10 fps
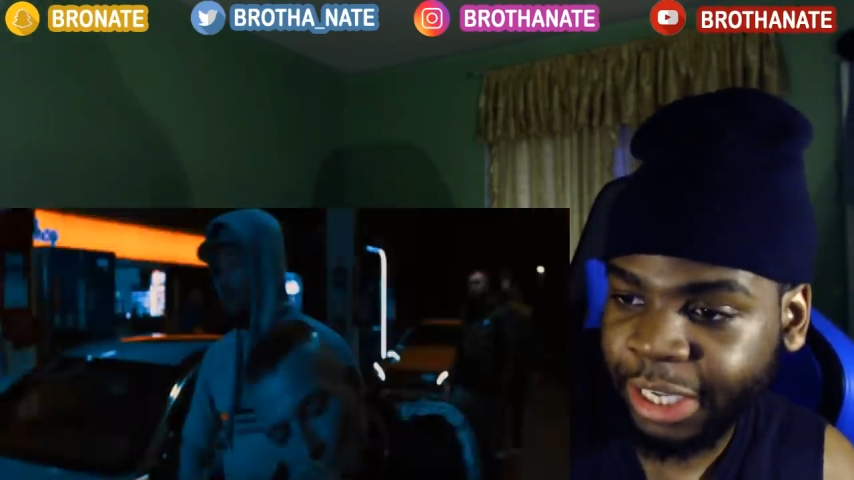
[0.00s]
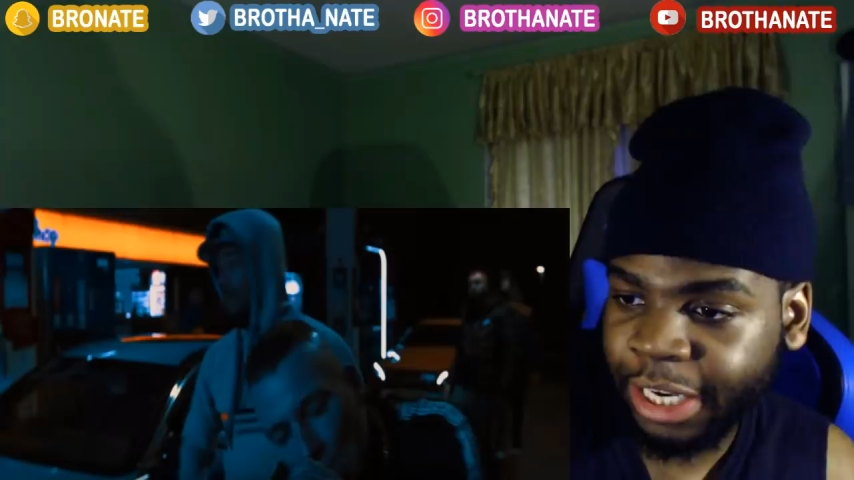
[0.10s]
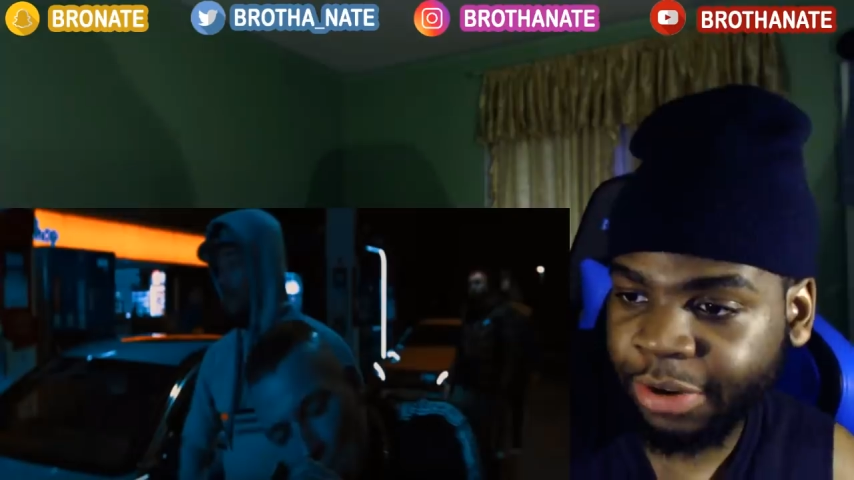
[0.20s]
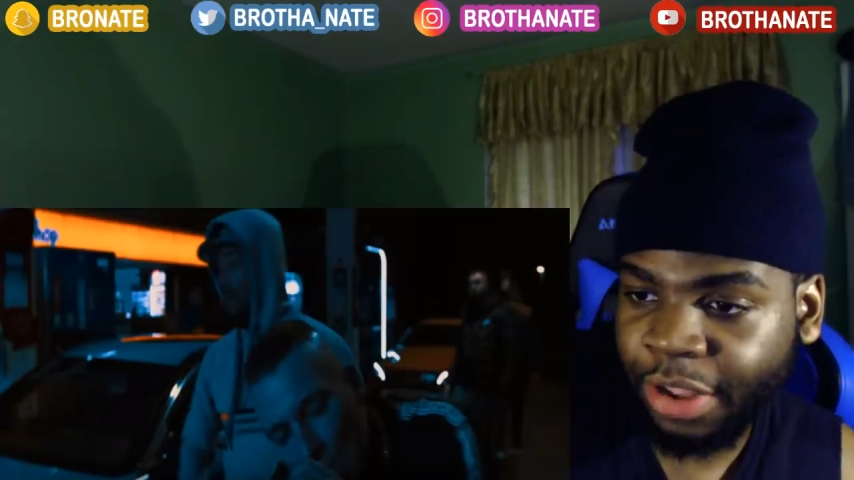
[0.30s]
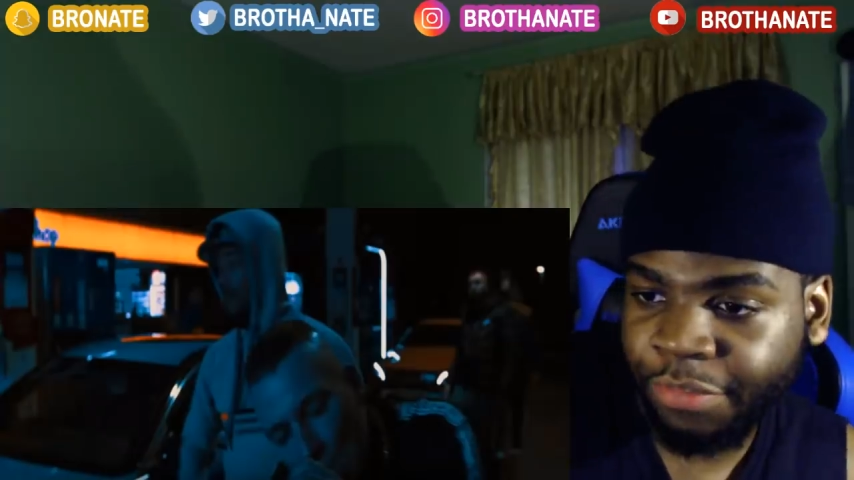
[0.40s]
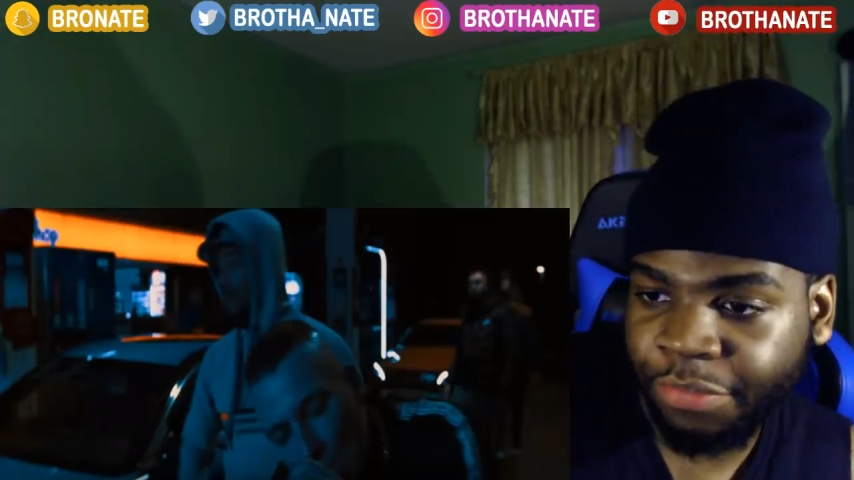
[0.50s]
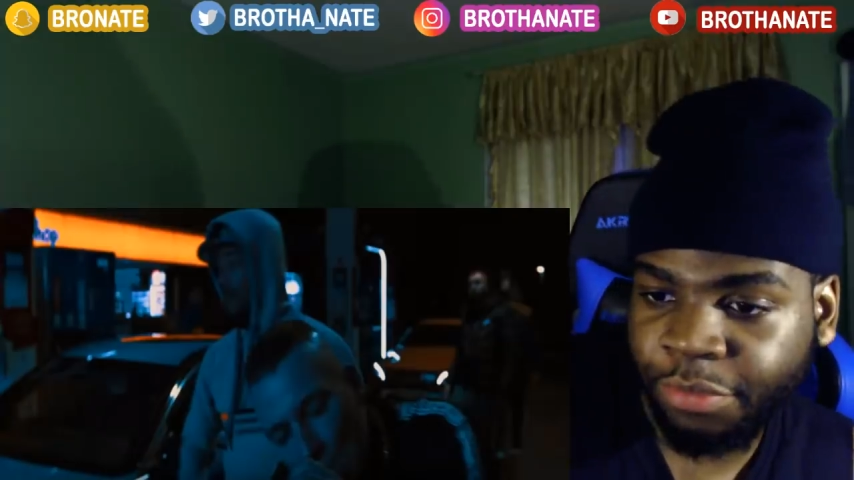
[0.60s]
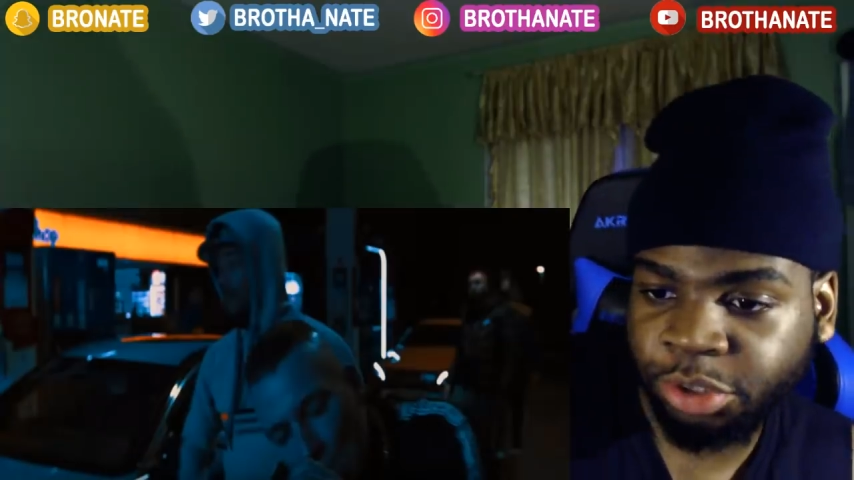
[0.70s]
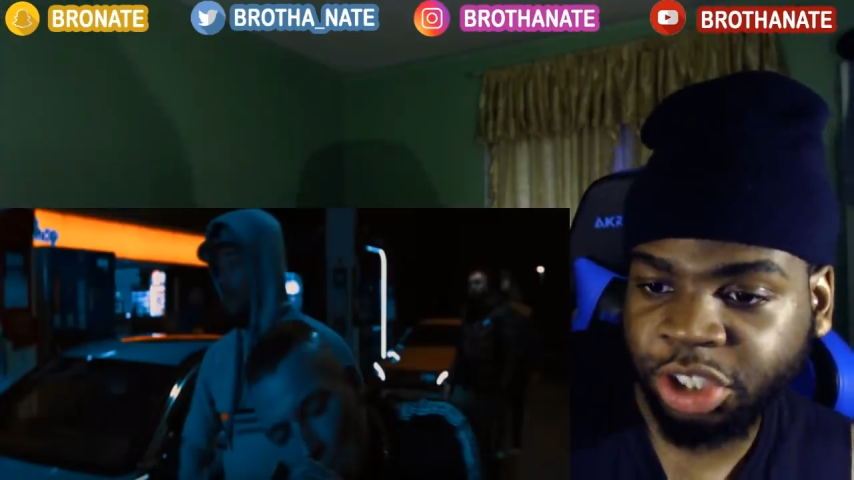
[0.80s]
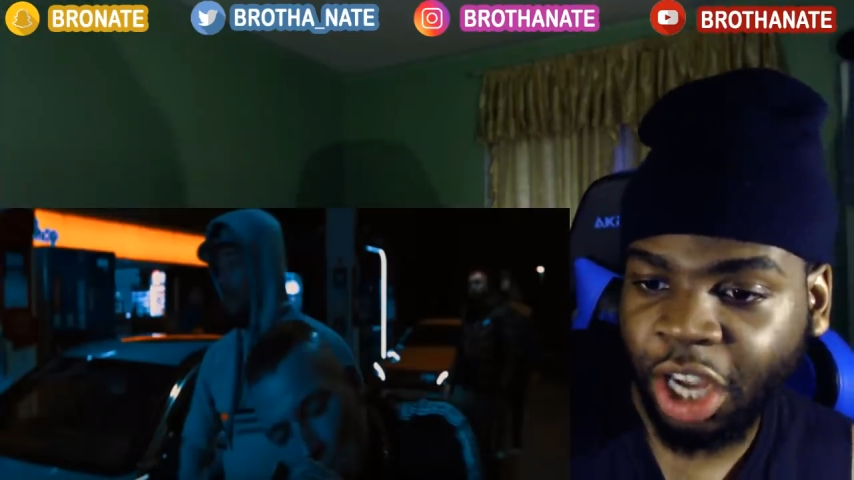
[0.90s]
There you have it,
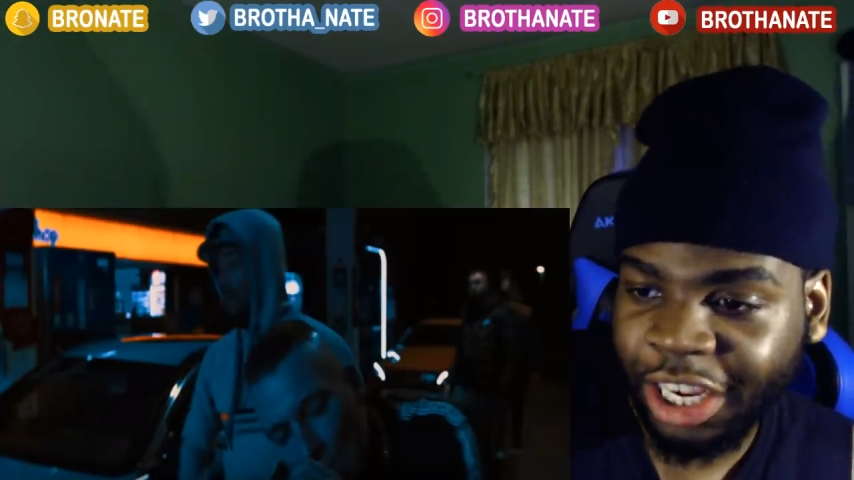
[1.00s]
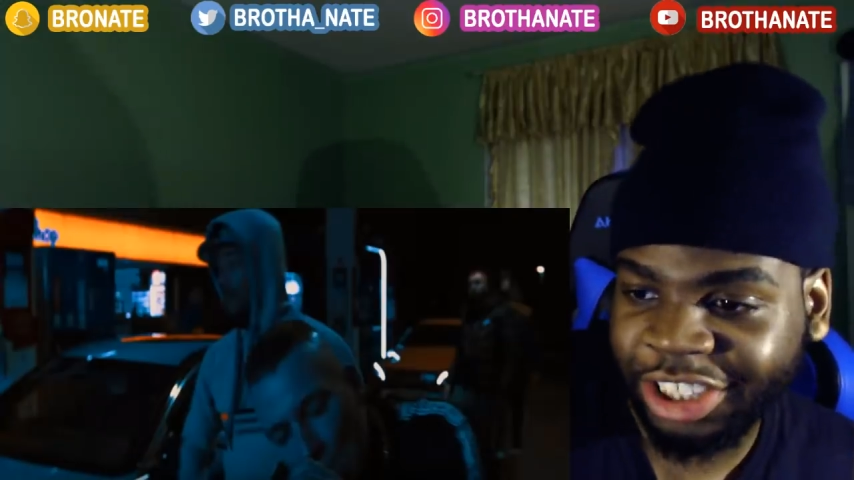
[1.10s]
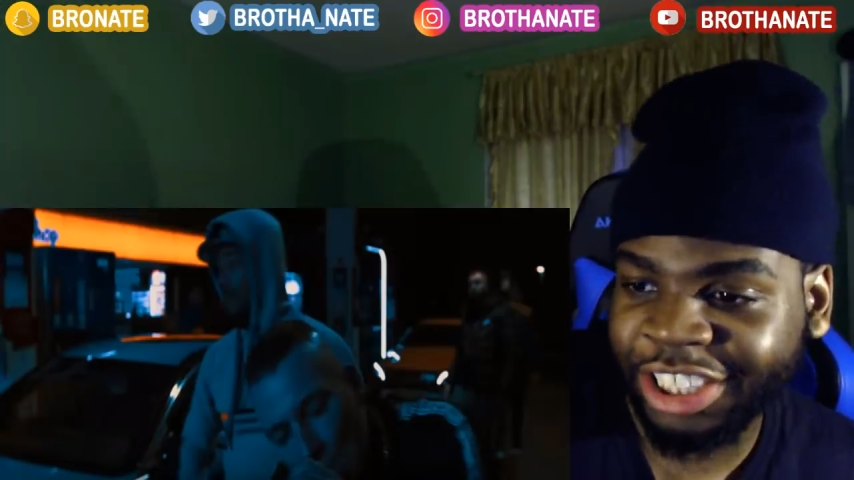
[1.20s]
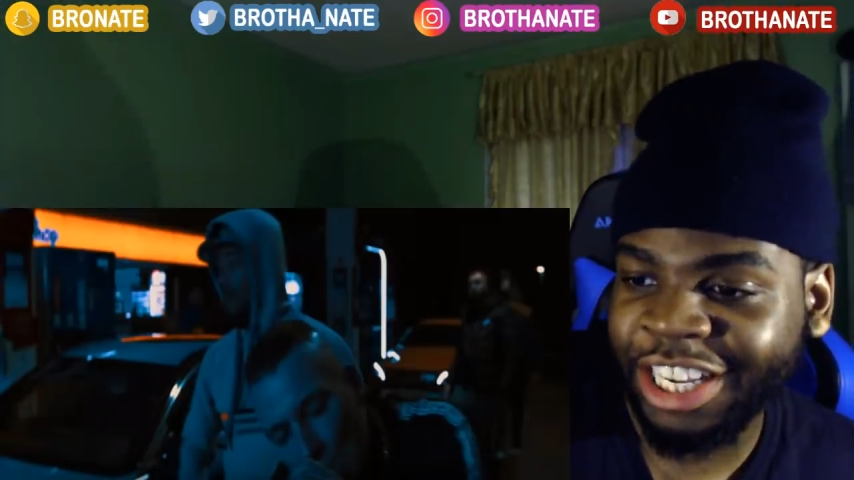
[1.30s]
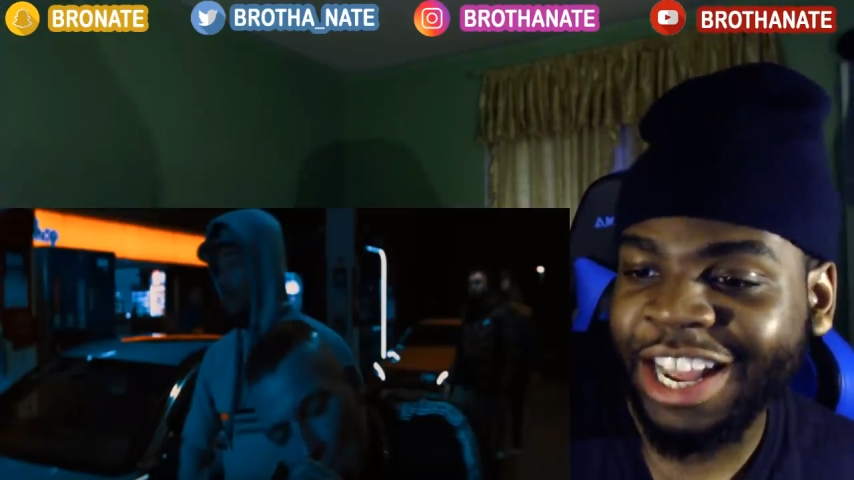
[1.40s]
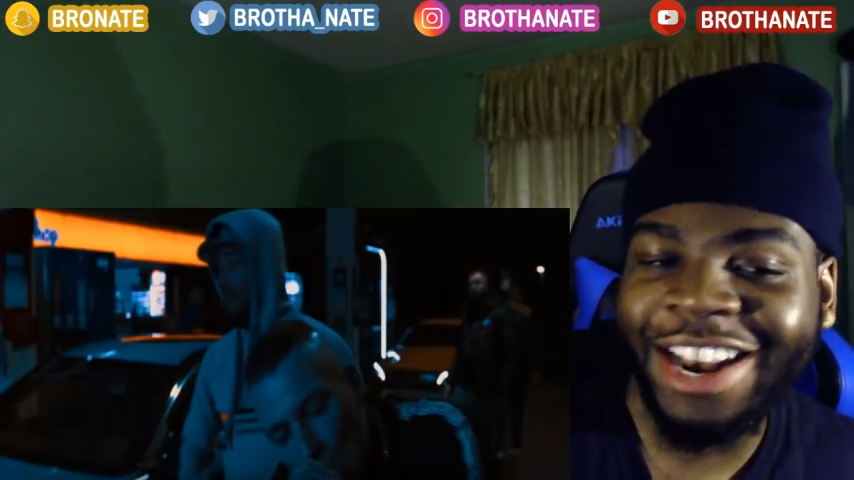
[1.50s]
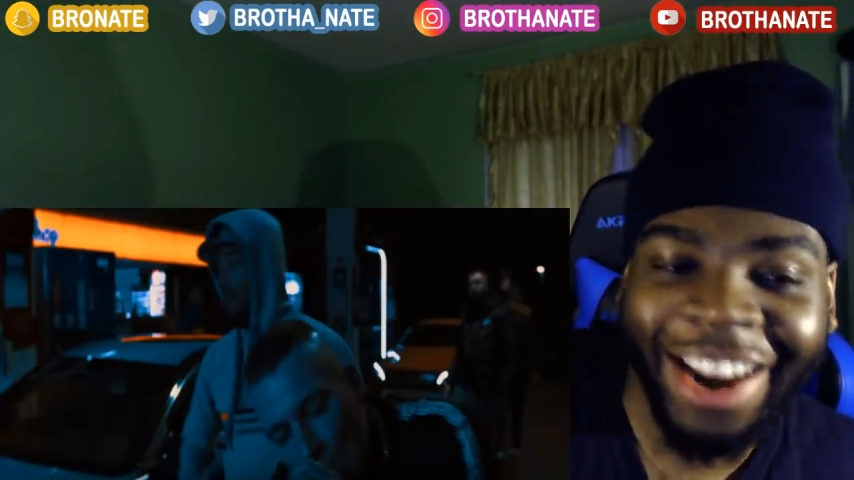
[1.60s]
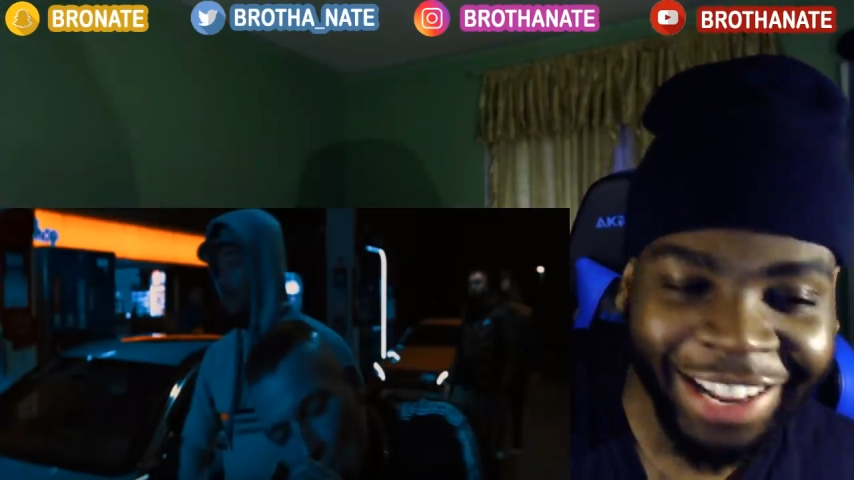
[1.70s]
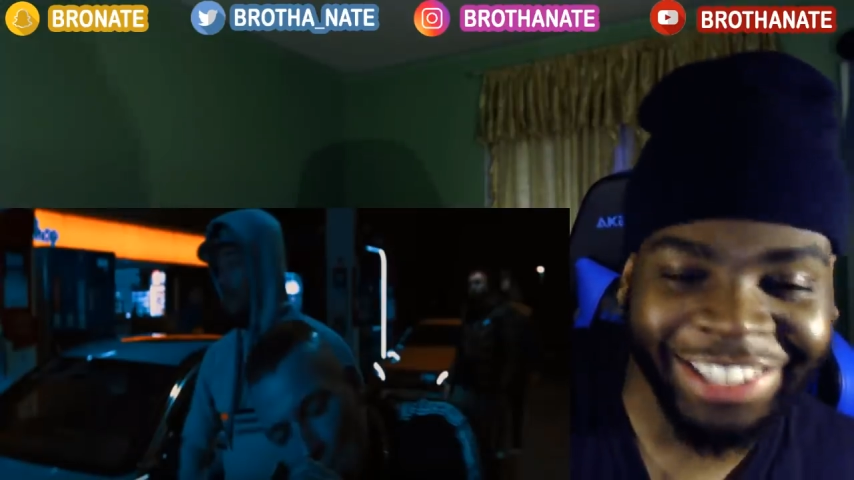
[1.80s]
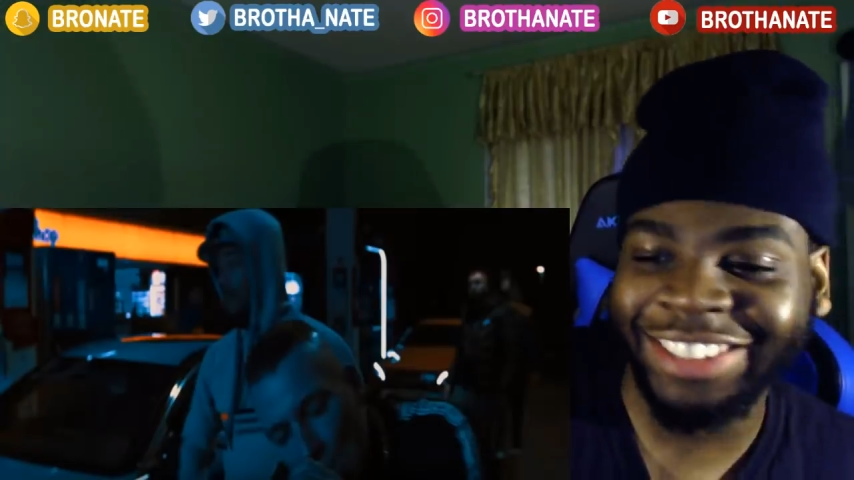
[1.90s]
folks.
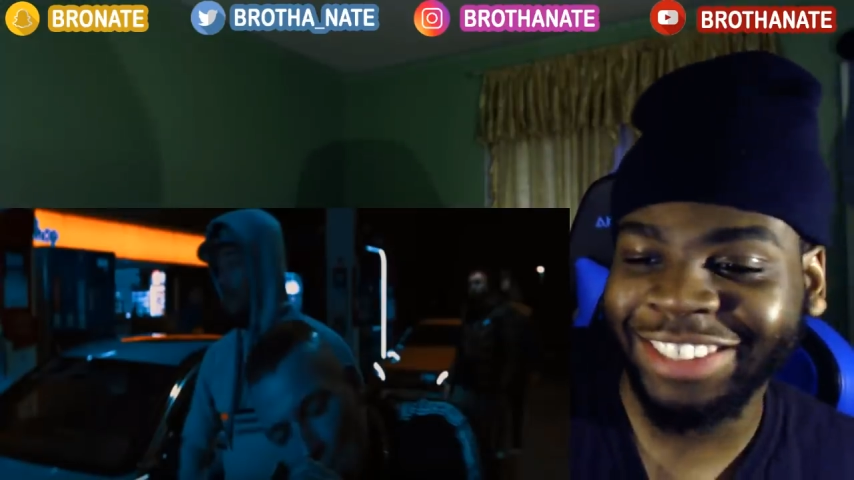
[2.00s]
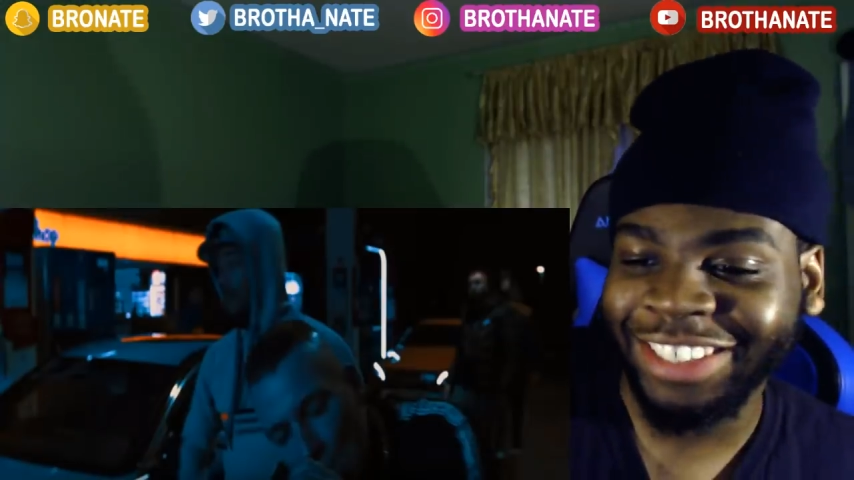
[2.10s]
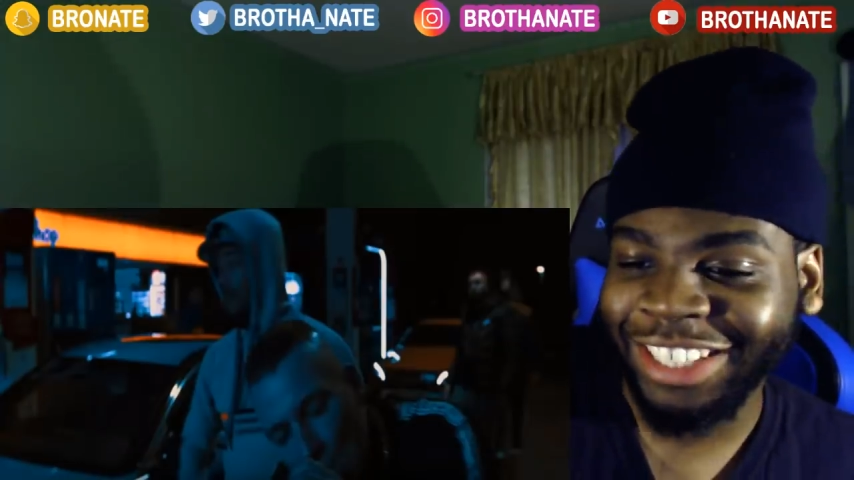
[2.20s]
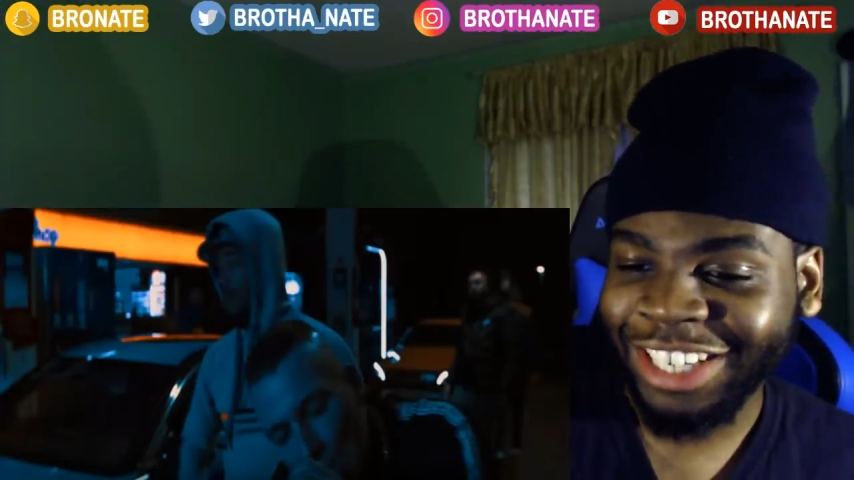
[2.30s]
HaifischNikez.